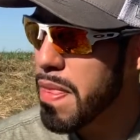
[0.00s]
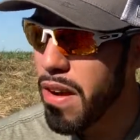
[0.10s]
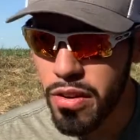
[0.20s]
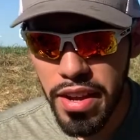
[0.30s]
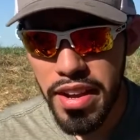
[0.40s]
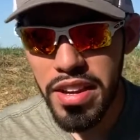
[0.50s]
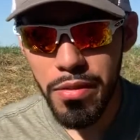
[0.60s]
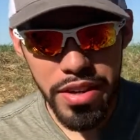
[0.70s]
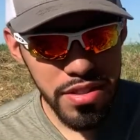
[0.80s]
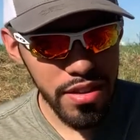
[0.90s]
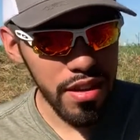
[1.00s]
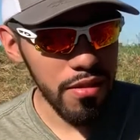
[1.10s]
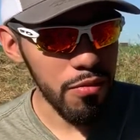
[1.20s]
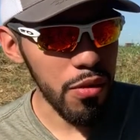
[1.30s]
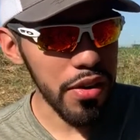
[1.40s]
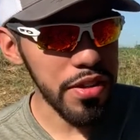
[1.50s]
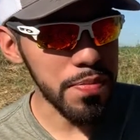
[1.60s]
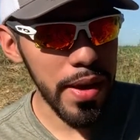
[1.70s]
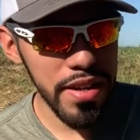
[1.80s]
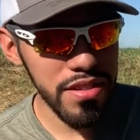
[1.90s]
Okay, anyways, while he's
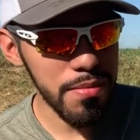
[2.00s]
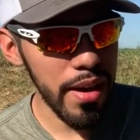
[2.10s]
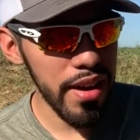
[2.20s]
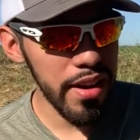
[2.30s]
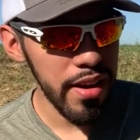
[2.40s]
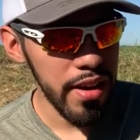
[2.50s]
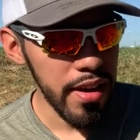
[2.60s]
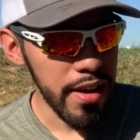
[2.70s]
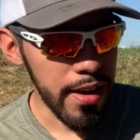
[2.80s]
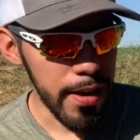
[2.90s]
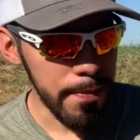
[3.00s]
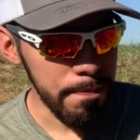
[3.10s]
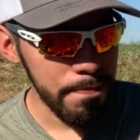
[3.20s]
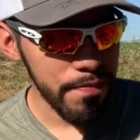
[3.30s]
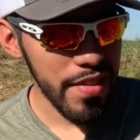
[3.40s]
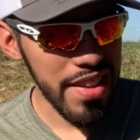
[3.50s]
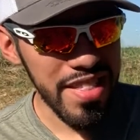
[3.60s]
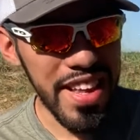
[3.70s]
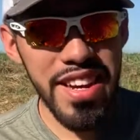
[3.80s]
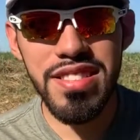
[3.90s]
passing by,
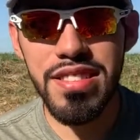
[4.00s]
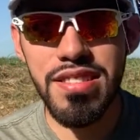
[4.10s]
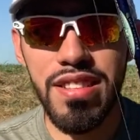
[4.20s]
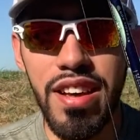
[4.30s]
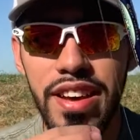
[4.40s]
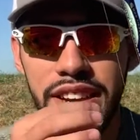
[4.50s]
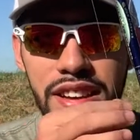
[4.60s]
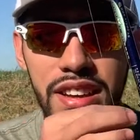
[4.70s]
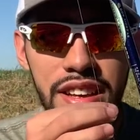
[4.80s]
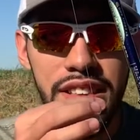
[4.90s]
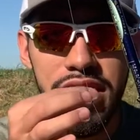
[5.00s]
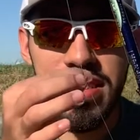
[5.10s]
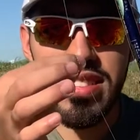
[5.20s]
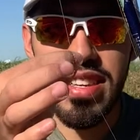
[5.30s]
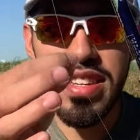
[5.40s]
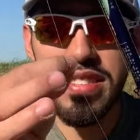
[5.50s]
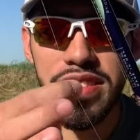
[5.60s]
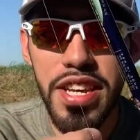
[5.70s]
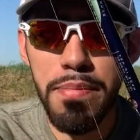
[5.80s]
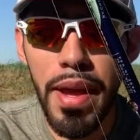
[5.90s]
next is line. This is
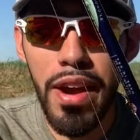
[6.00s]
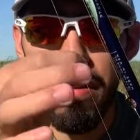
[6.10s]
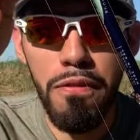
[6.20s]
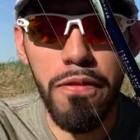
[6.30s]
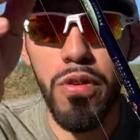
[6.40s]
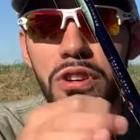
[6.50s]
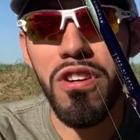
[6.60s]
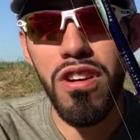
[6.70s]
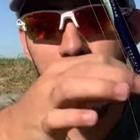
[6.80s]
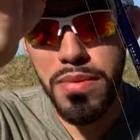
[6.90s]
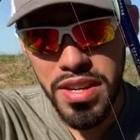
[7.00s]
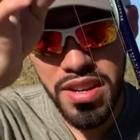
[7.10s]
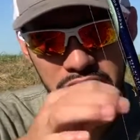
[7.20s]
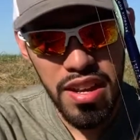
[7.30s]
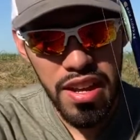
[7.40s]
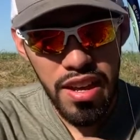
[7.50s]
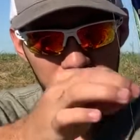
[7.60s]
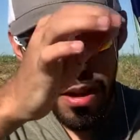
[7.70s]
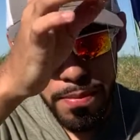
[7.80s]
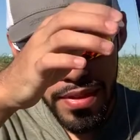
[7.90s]
10-pound fluorocarbon.
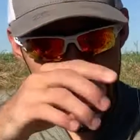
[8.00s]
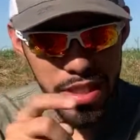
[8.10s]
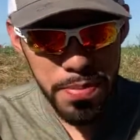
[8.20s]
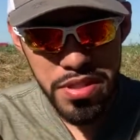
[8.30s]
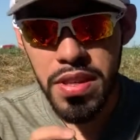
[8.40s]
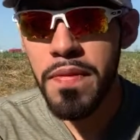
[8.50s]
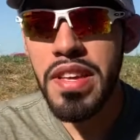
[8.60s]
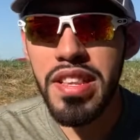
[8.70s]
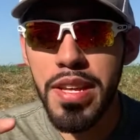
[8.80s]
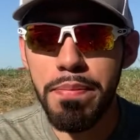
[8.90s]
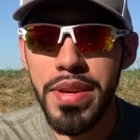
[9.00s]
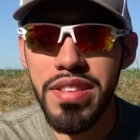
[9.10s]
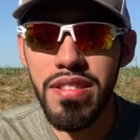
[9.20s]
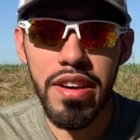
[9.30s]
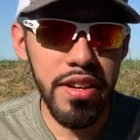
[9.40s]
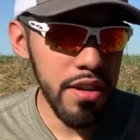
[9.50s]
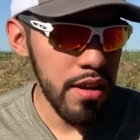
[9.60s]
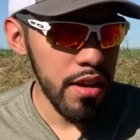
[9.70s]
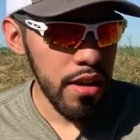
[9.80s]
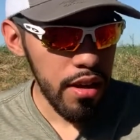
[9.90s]
Specifically P-line.
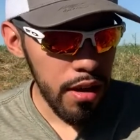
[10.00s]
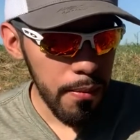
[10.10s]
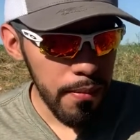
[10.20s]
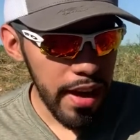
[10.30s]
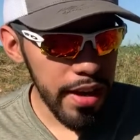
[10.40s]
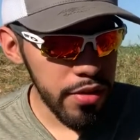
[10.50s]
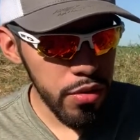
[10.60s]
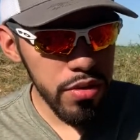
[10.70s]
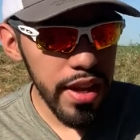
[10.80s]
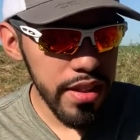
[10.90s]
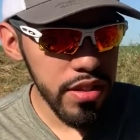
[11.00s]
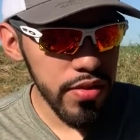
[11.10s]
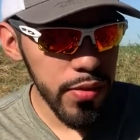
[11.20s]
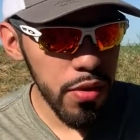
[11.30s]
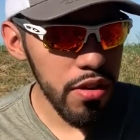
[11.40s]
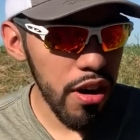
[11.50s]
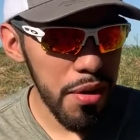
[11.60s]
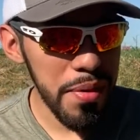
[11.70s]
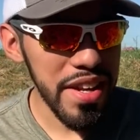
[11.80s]
I do like this fluorocarbon.